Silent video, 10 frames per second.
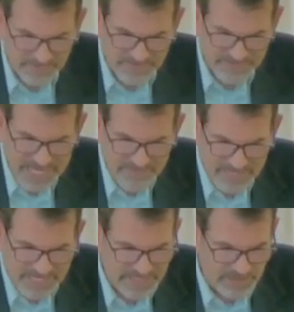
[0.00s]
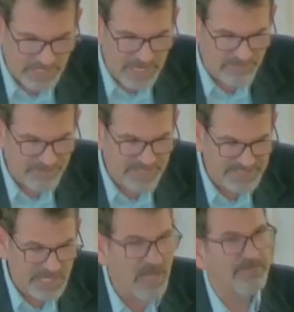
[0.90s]
that David and Goliath
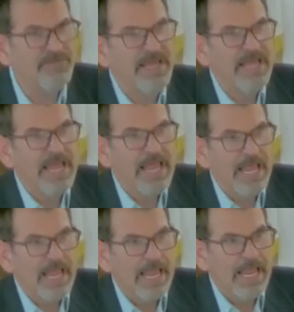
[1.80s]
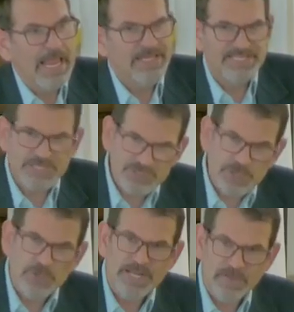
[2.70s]
faced off, it didn't
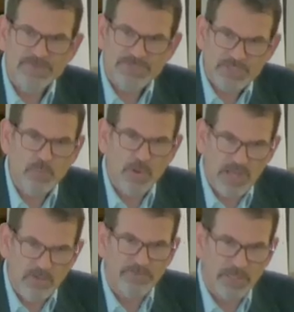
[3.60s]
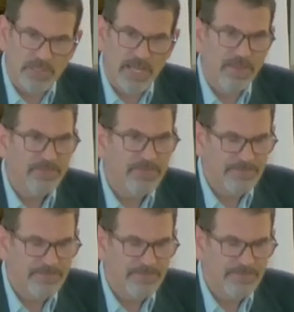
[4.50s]
turn out too well for Goliath.